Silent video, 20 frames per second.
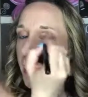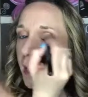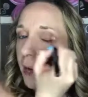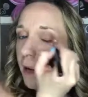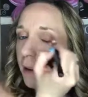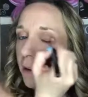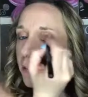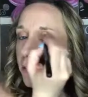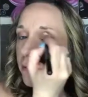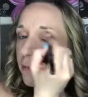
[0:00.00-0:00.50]

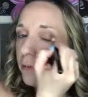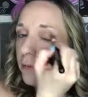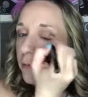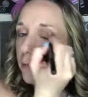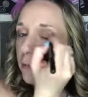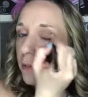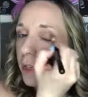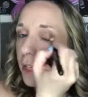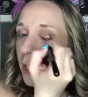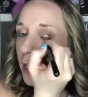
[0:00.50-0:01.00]
have,
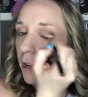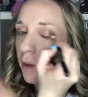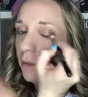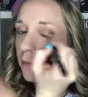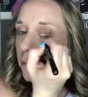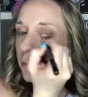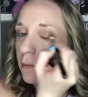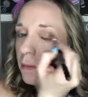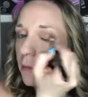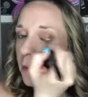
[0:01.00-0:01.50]
you know,
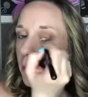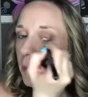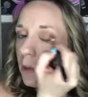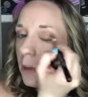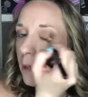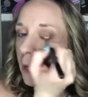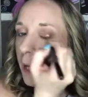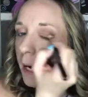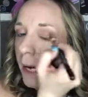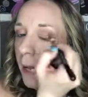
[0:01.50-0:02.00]

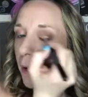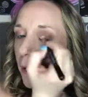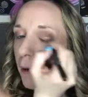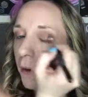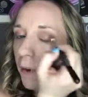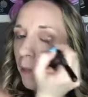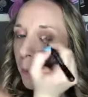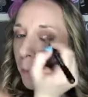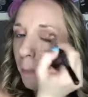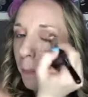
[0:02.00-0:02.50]
I don't
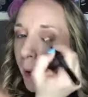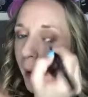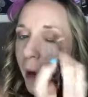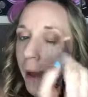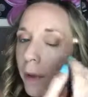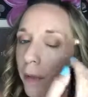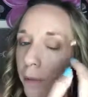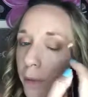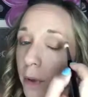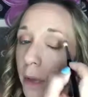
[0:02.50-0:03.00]
know the
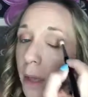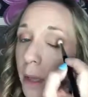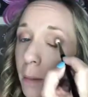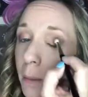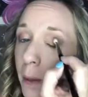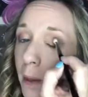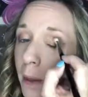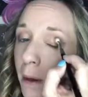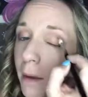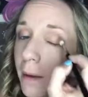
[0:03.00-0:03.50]
math really,
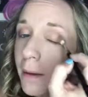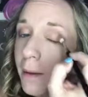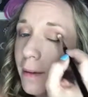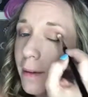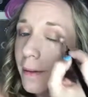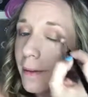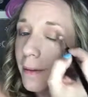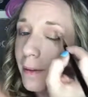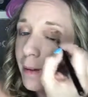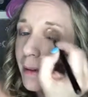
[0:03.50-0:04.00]
but
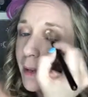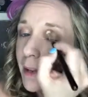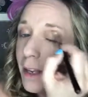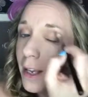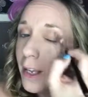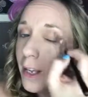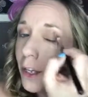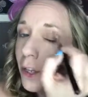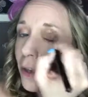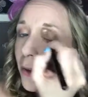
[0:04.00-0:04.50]

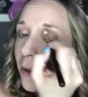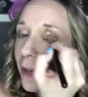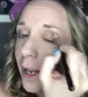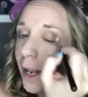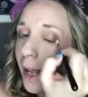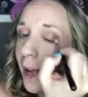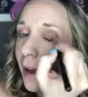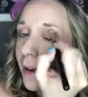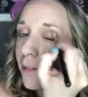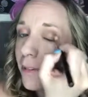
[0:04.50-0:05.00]
you could
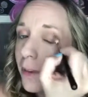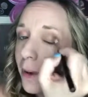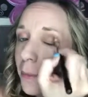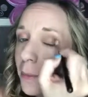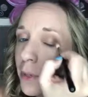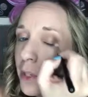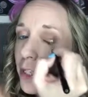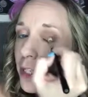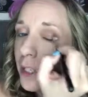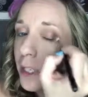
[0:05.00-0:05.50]
have a
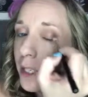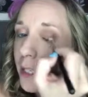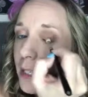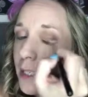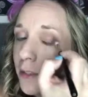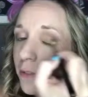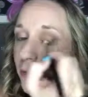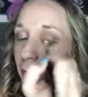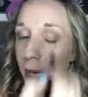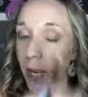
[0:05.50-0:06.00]
bajillion
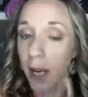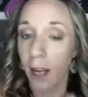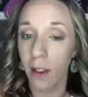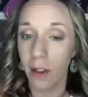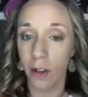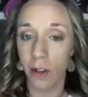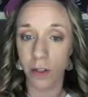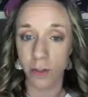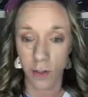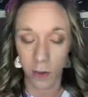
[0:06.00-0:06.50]
different eye
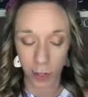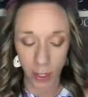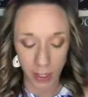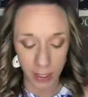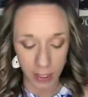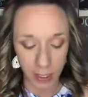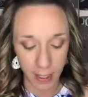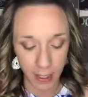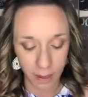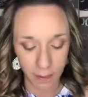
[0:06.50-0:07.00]
looks when you get
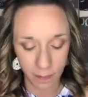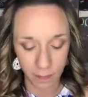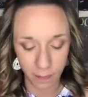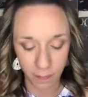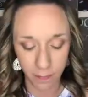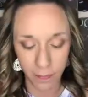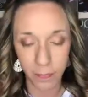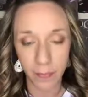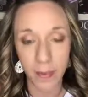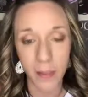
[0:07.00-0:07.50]
done.
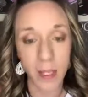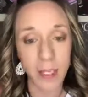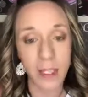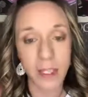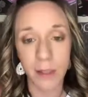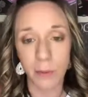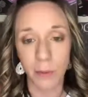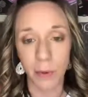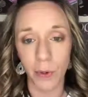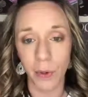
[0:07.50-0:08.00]
That's
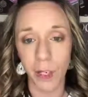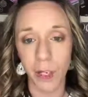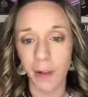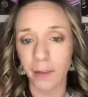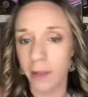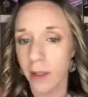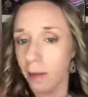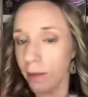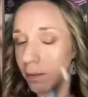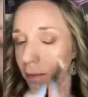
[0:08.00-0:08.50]
the beauty of
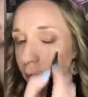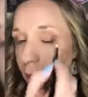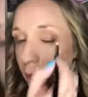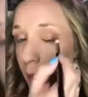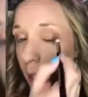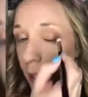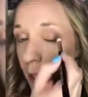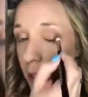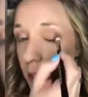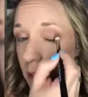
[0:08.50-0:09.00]
it.
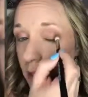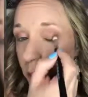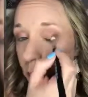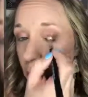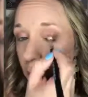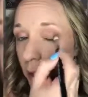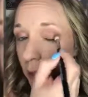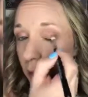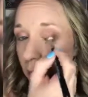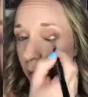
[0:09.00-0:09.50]
That is the
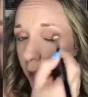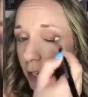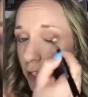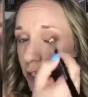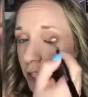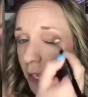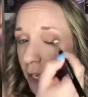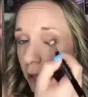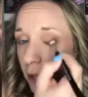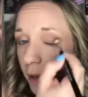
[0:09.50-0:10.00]
beauty of
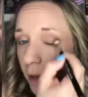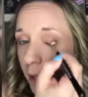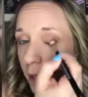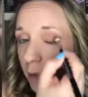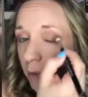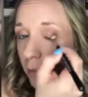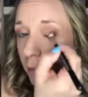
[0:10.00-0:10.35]
eyeshadow and of